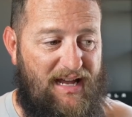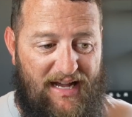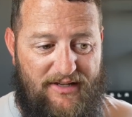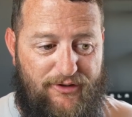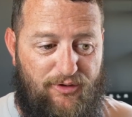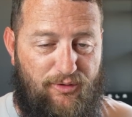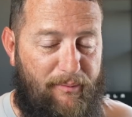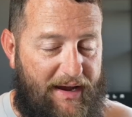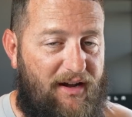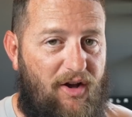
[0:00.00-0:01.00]
As you
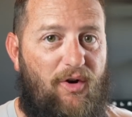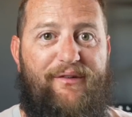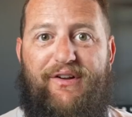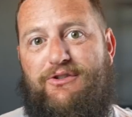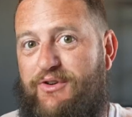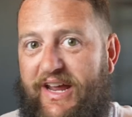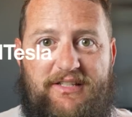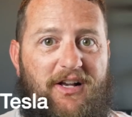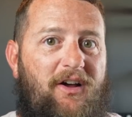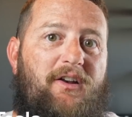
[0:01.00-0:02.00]
may know, Investor Day
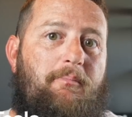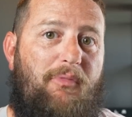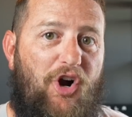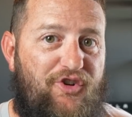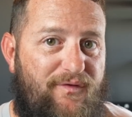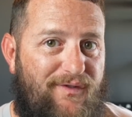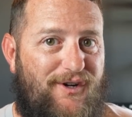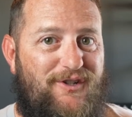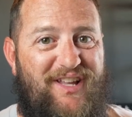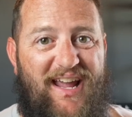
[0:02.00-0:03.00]
is on March
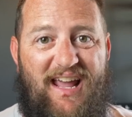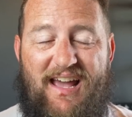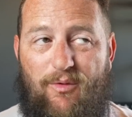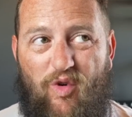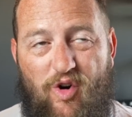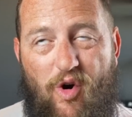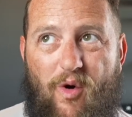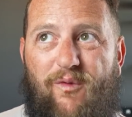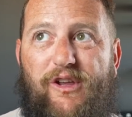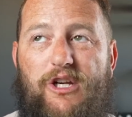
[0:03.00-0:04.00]
1st, and we're
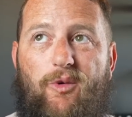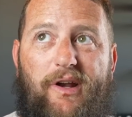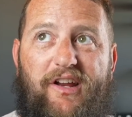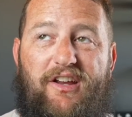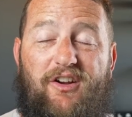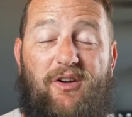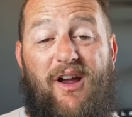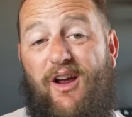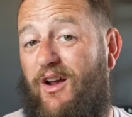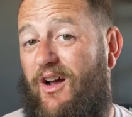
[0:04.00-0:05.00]
hopefully going to hear
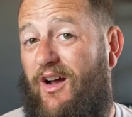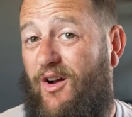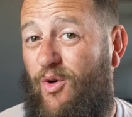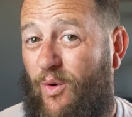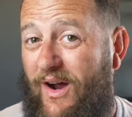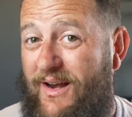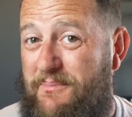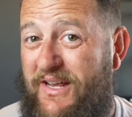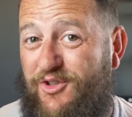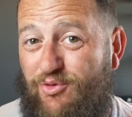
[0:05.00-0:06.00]
quite a bit